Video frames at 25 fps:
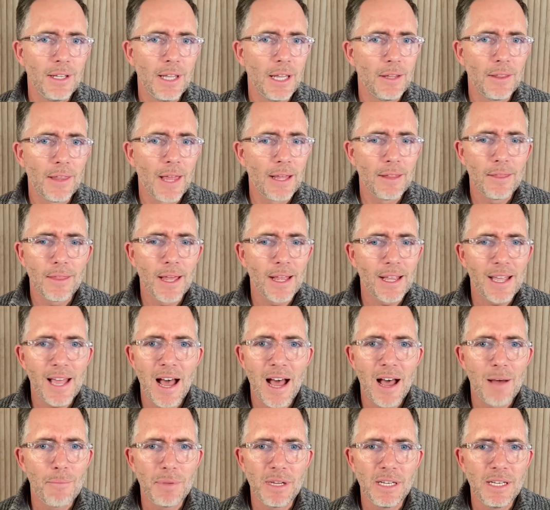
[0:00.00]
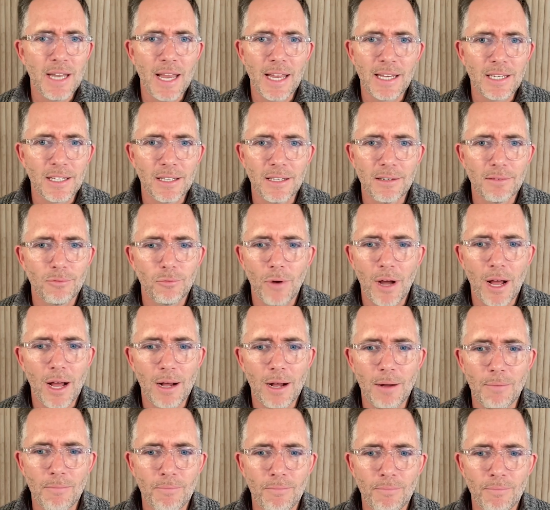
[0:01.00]
They can't be netted
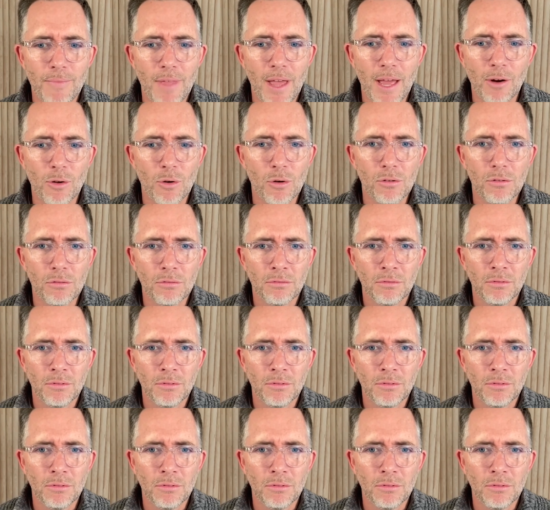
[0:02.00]
at all?